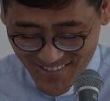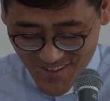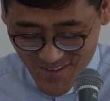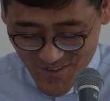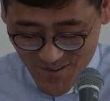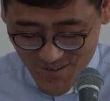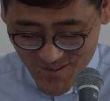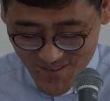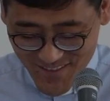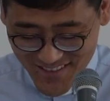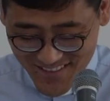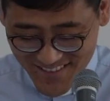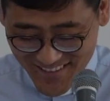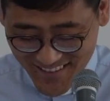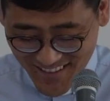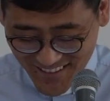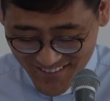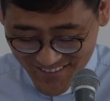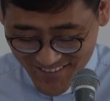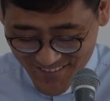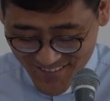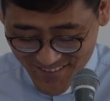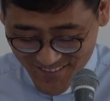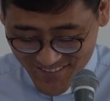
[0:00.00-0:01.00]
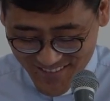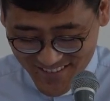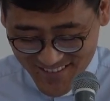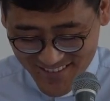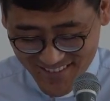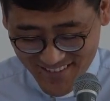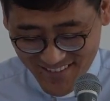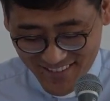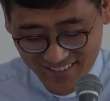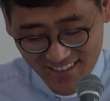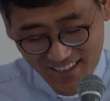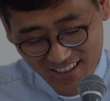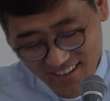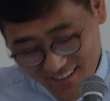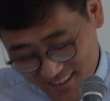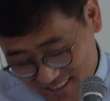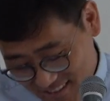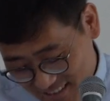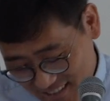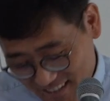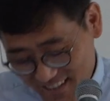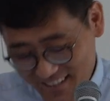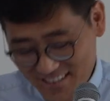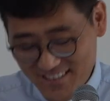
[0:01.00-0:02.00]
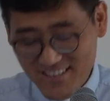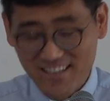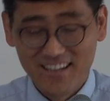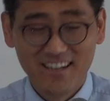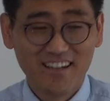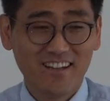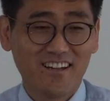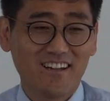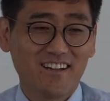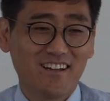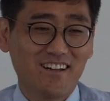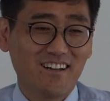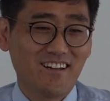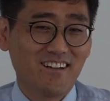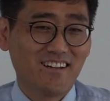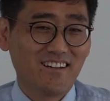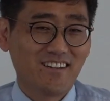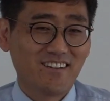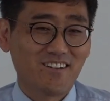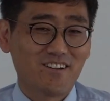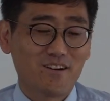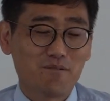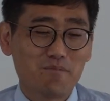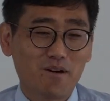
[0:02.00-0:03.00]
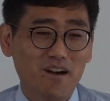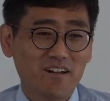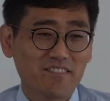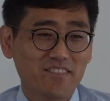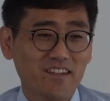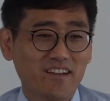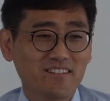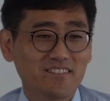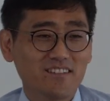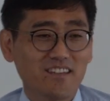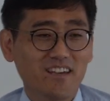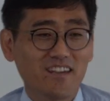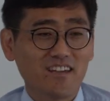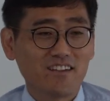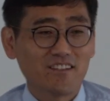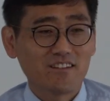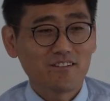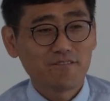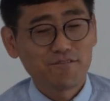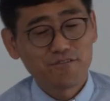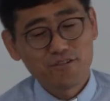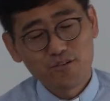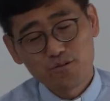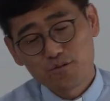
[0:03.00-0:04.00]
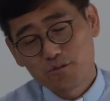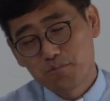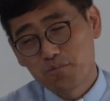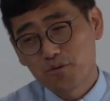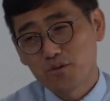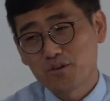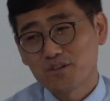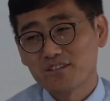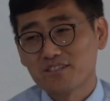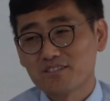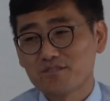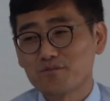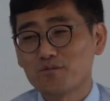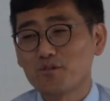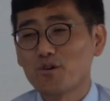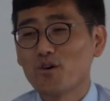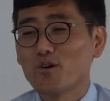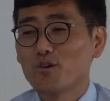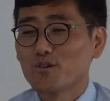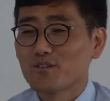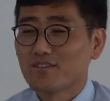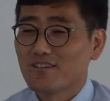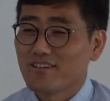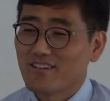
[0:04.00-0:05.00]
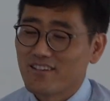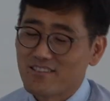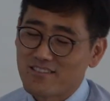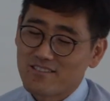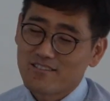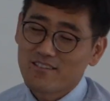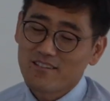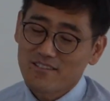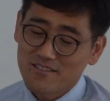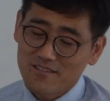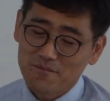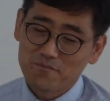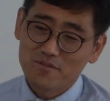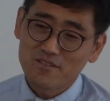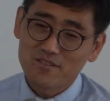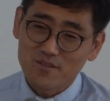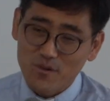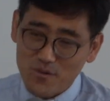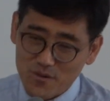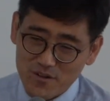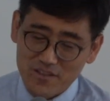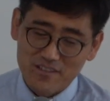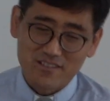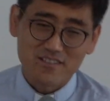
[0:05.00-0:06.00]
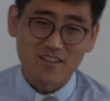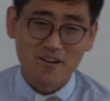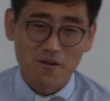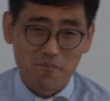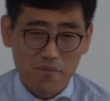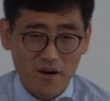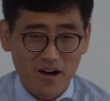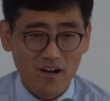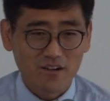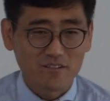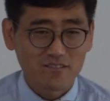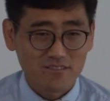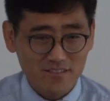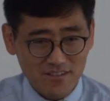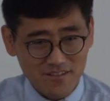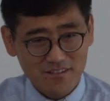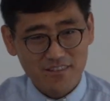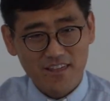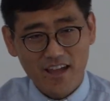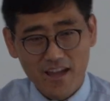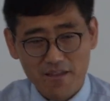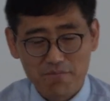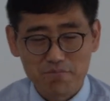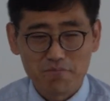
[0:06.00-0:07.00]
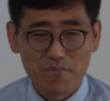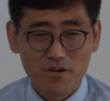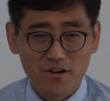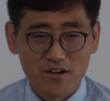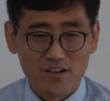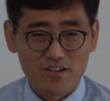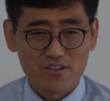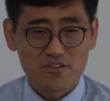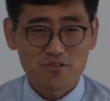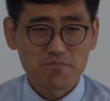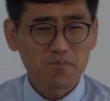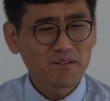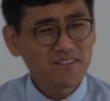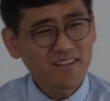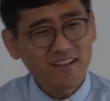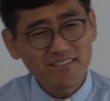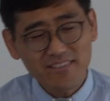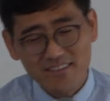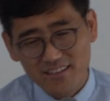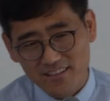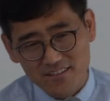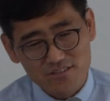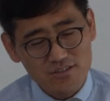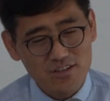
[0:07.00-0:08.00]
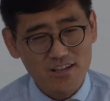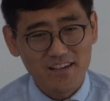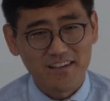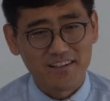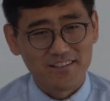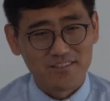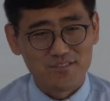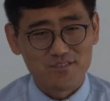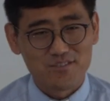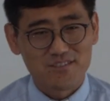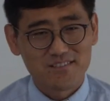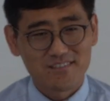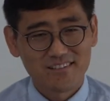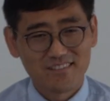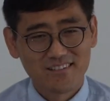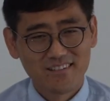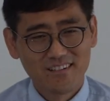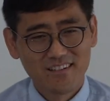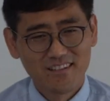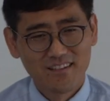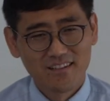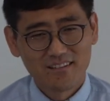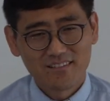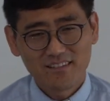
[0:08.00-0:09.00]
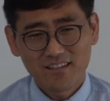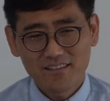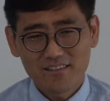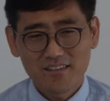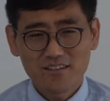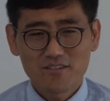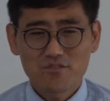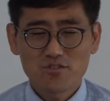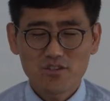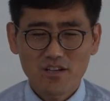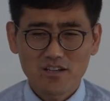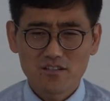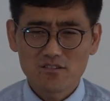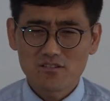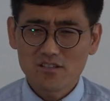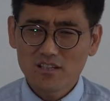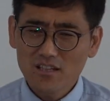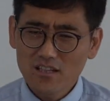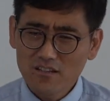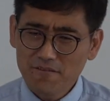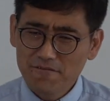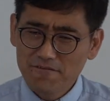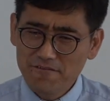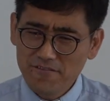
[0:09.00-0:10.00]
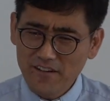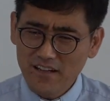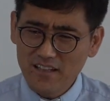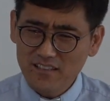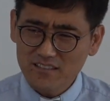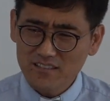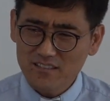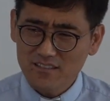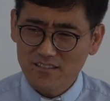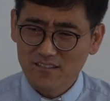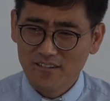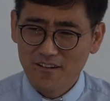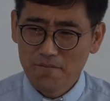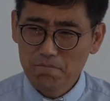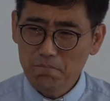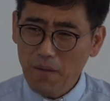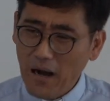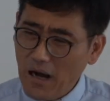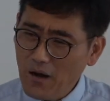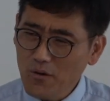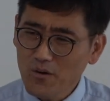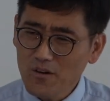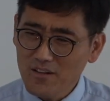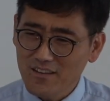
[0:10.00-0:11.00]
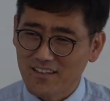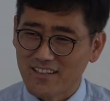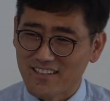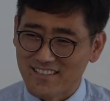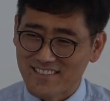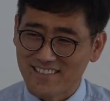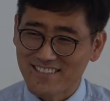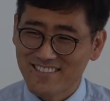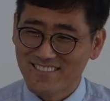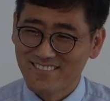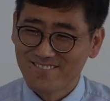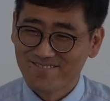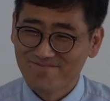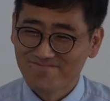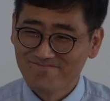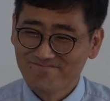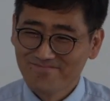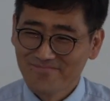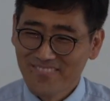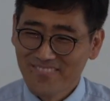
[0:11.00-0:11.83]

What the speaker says: Nudes, not nukes." And Tyler says, you know, about that day, a few reporters wrote some stories about that march, but nothing changed. Nothing changed. And he felt powerless.